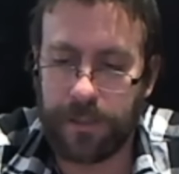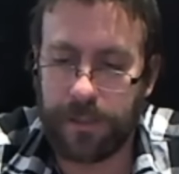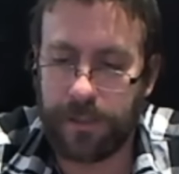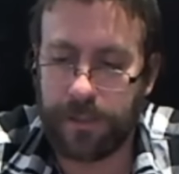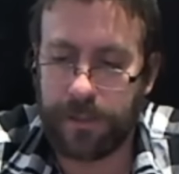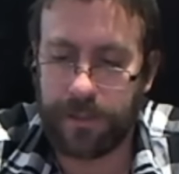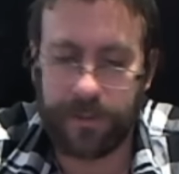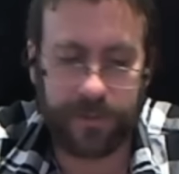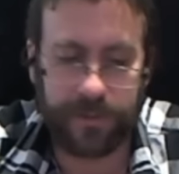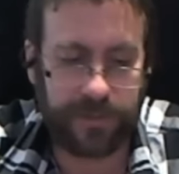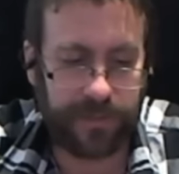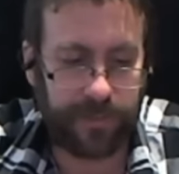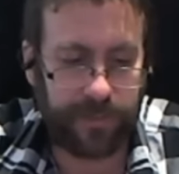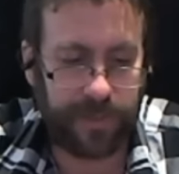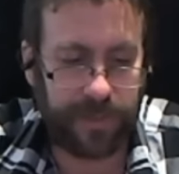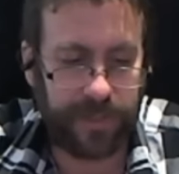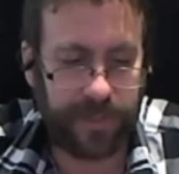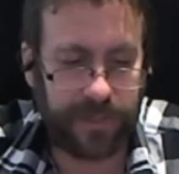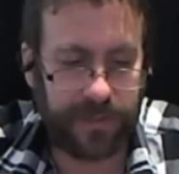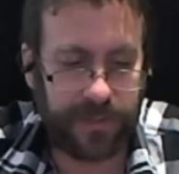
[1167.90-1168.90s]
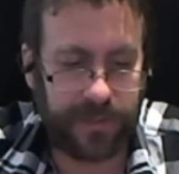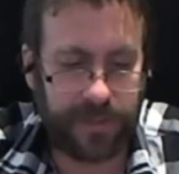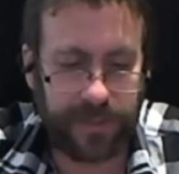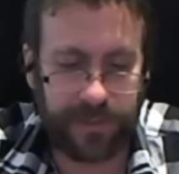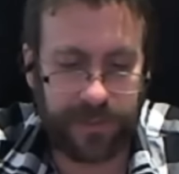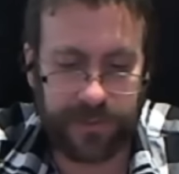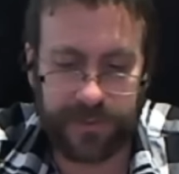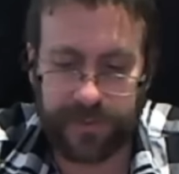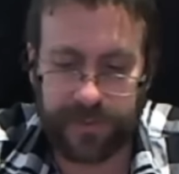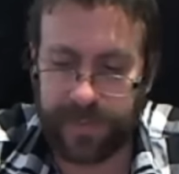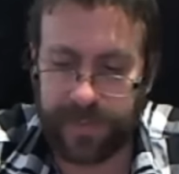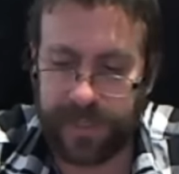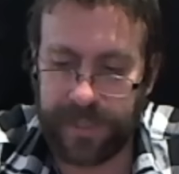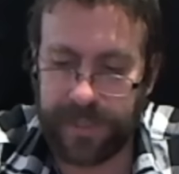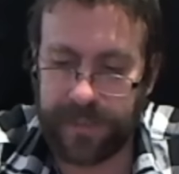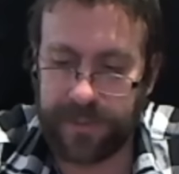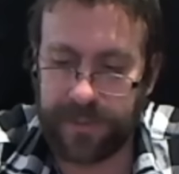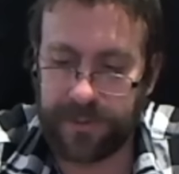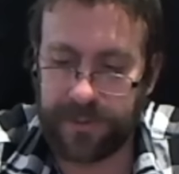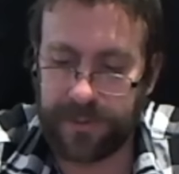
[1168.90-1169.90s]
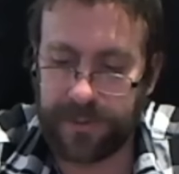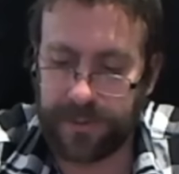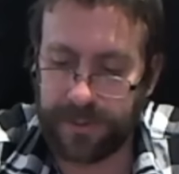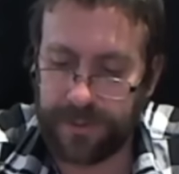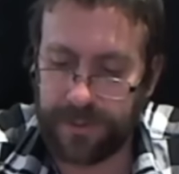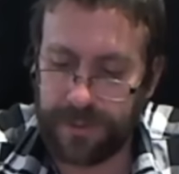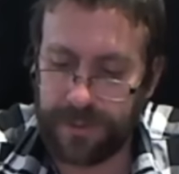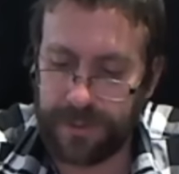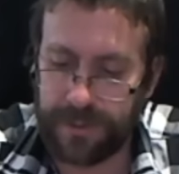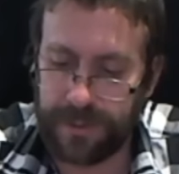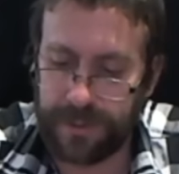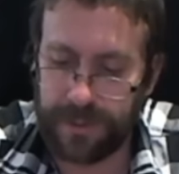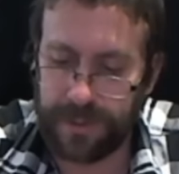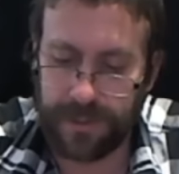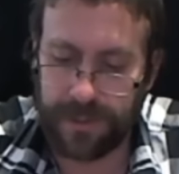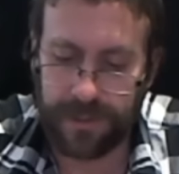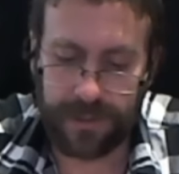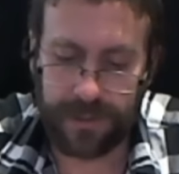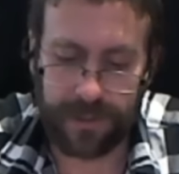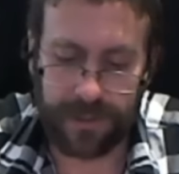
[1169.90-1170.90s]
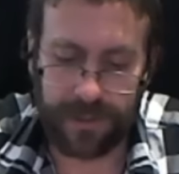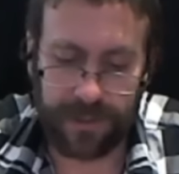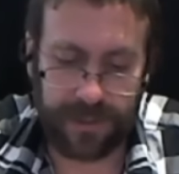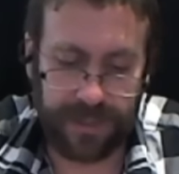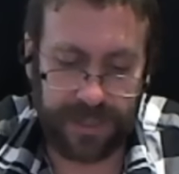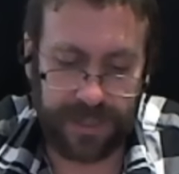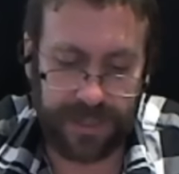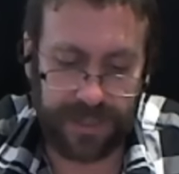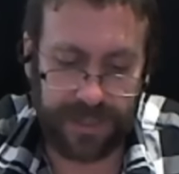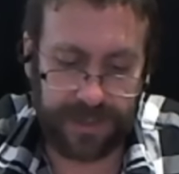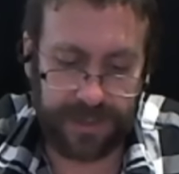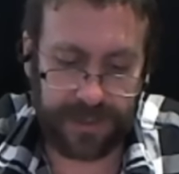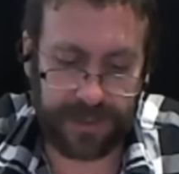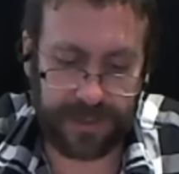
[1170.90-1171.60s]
There's the plus. There's the minus. Neat.